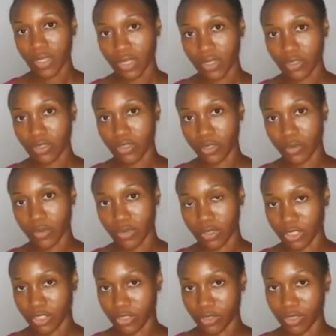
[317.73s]
like you to join me in
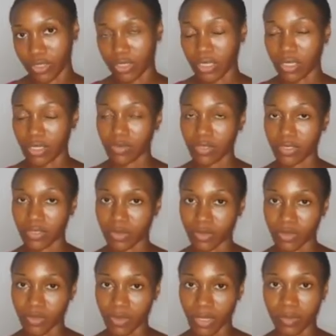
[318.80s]
this journey. Please
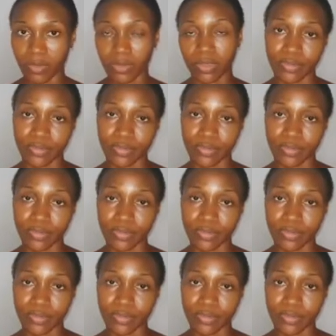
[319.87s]
subscribe.